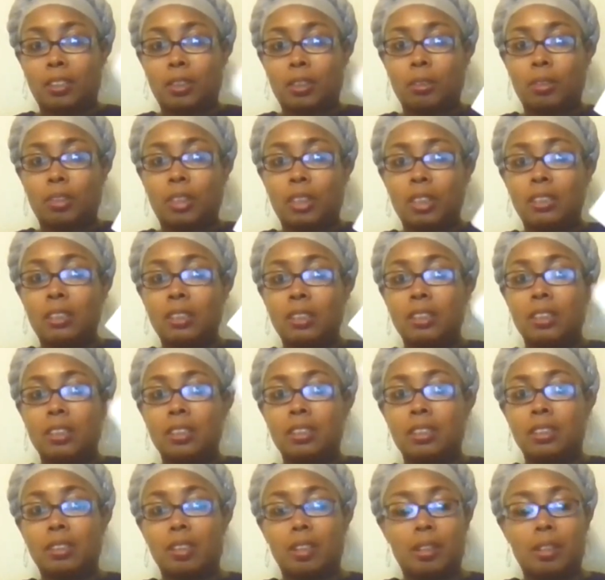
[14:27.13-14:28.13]
So this
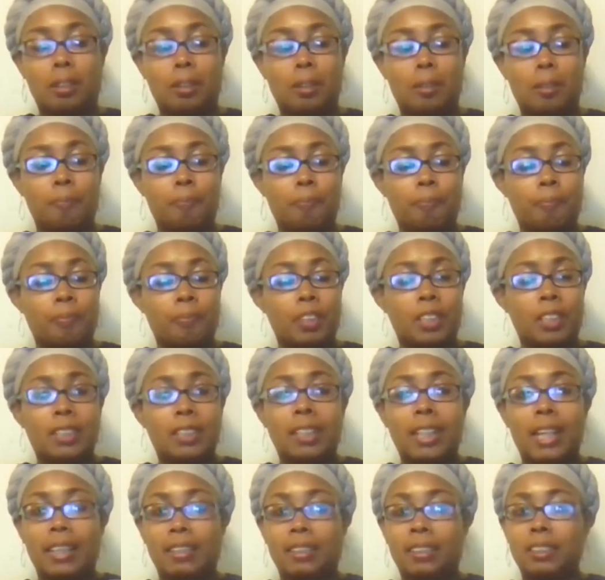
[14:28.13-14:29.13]
is
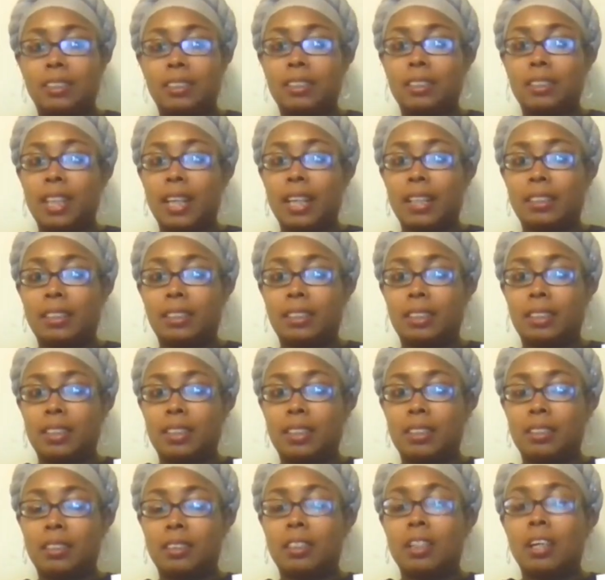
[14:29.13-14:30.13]

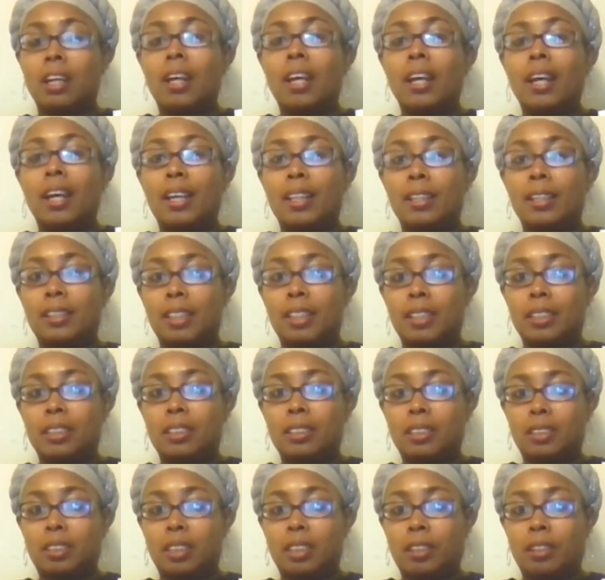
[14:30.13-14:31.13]
LexisNexis, and this
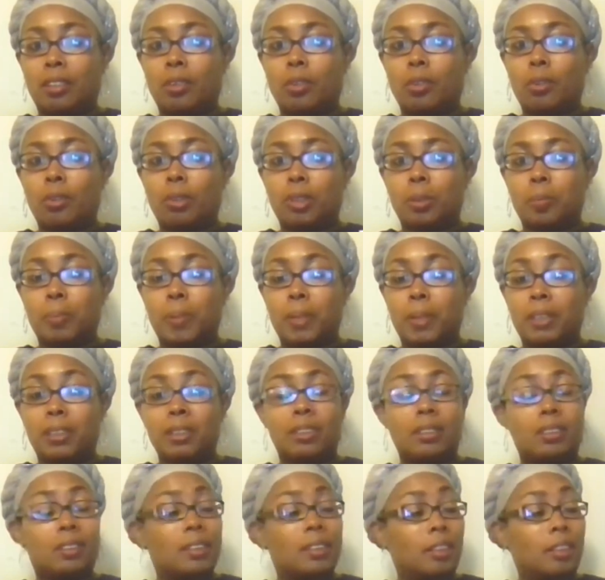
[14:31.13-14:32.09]
is their correspondence.